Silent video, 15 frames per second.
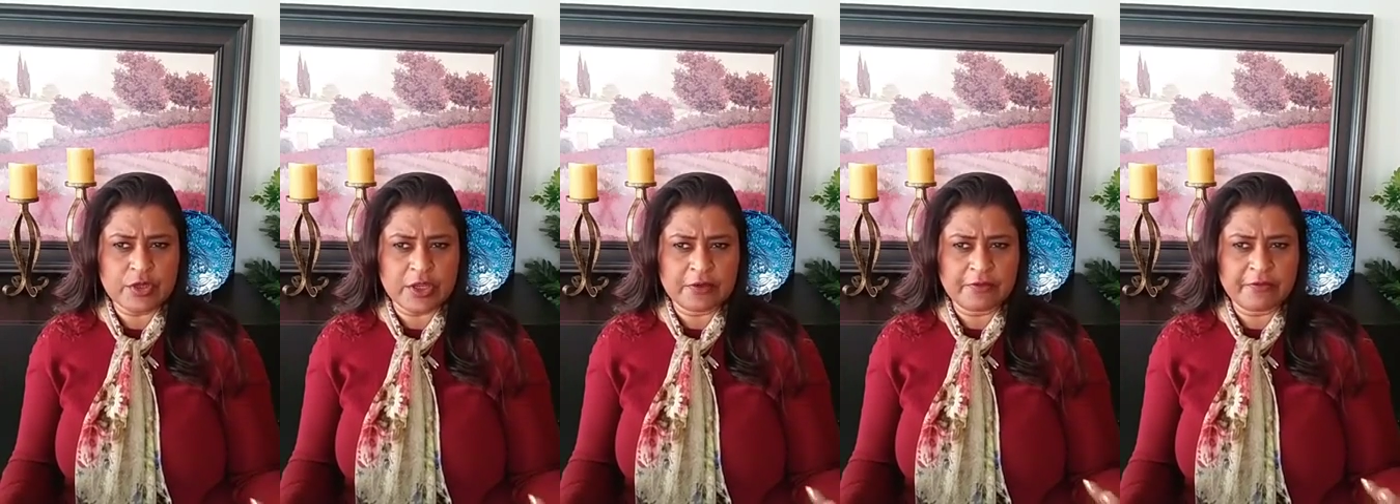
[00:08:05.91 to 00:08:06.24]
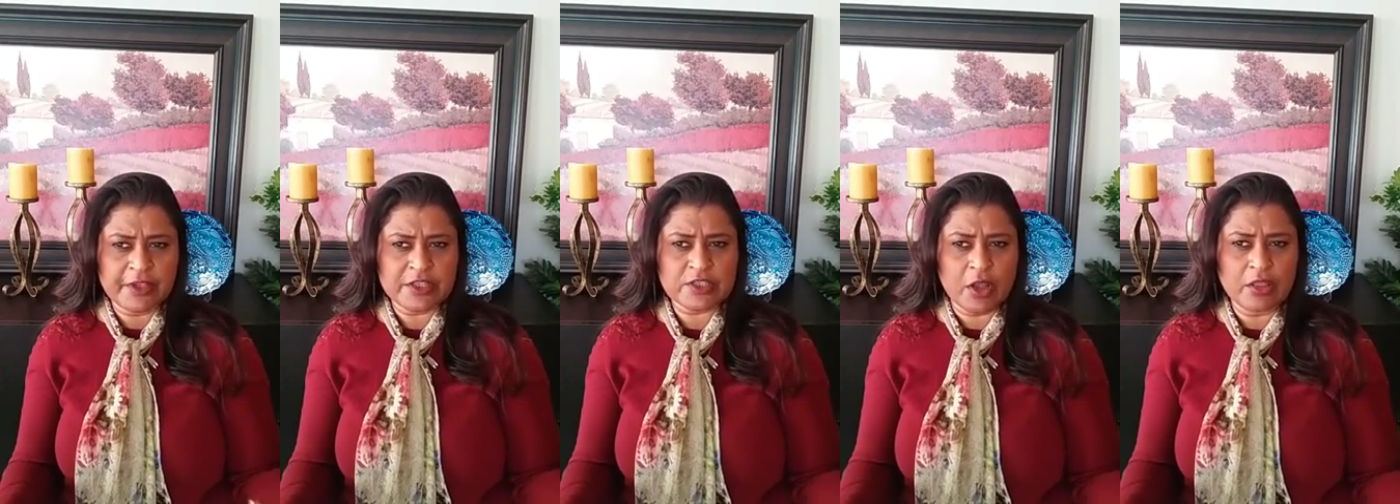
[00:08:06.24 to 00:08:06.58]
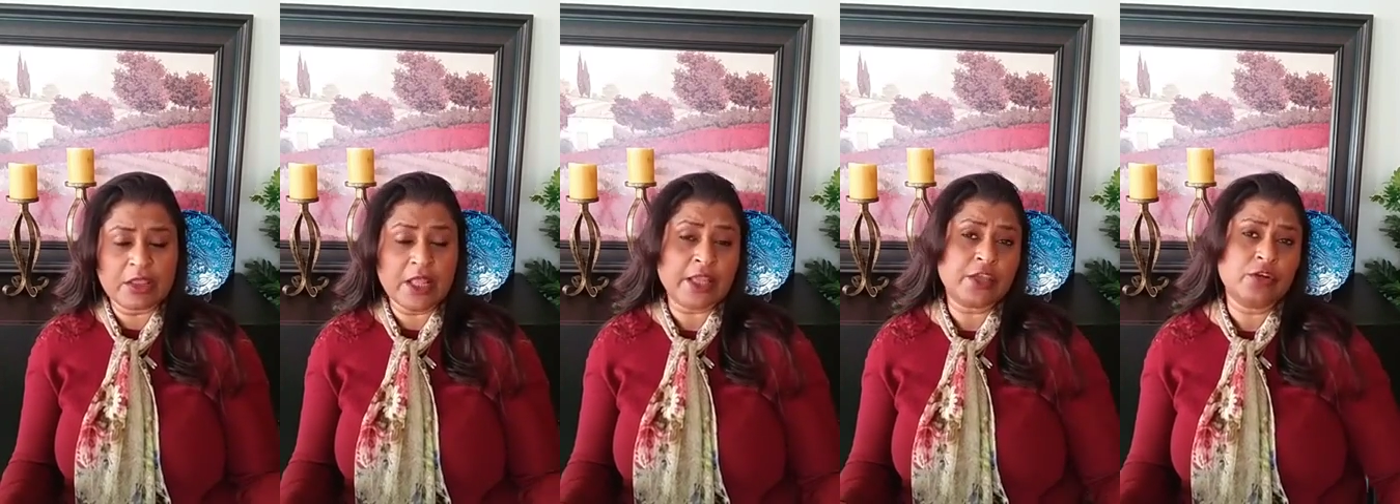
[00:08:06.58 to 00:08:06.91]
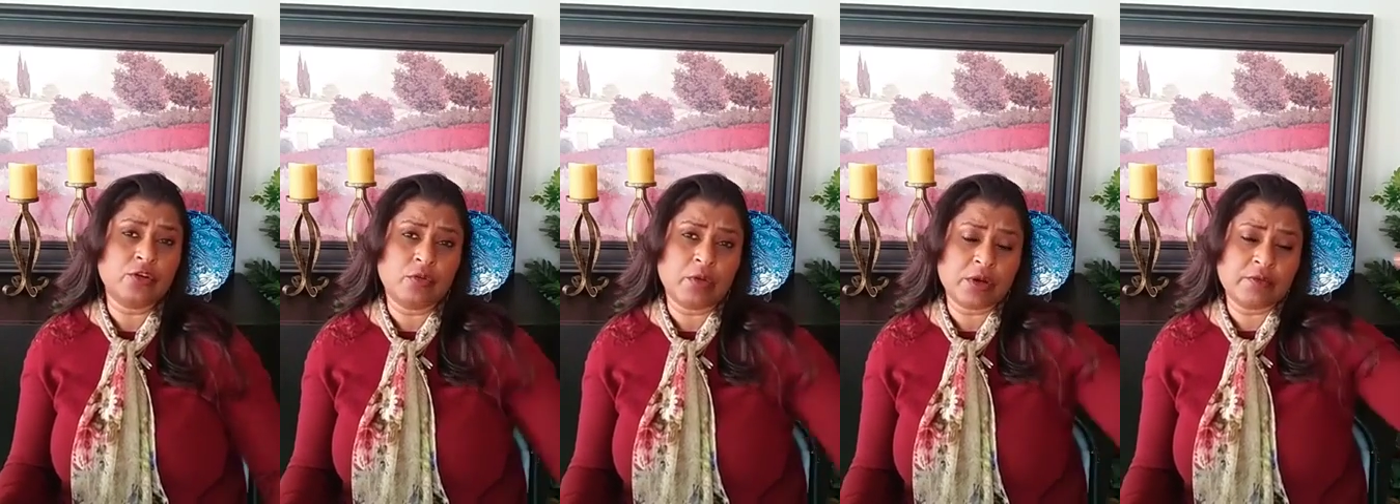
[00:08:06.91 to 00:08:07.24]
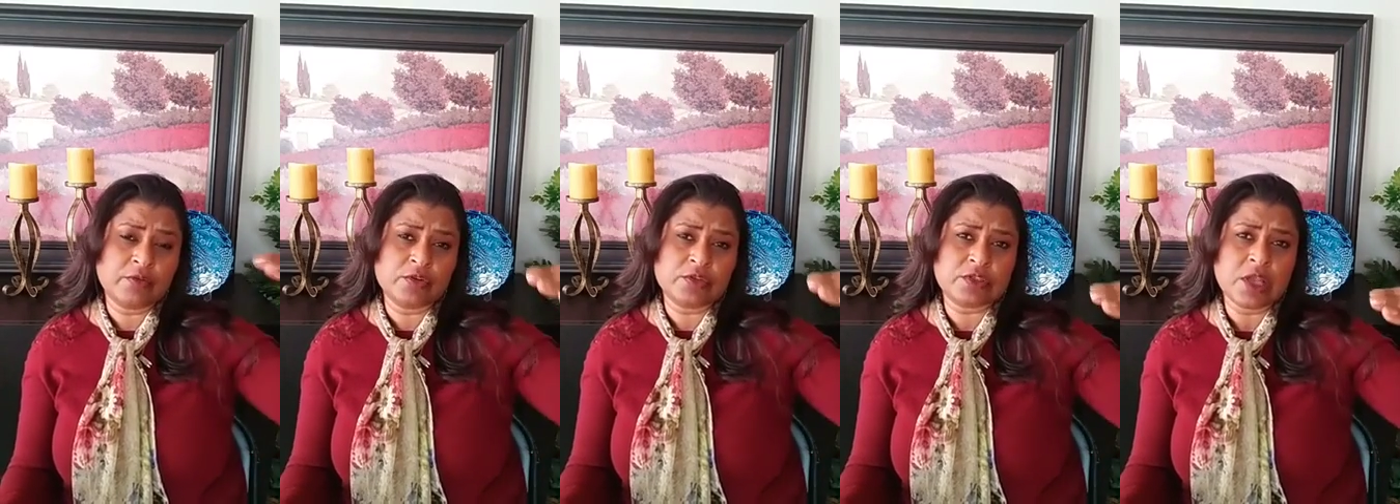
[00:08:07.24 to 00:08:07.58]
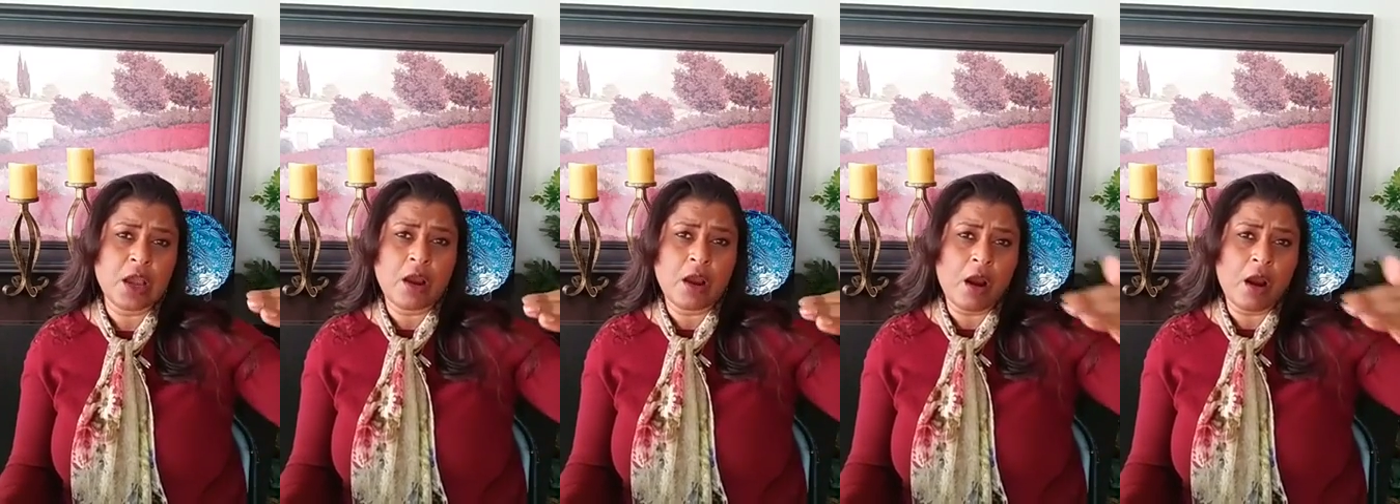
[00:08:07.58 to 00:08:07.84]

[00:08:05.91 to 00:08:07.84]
You can fix on, like, one of those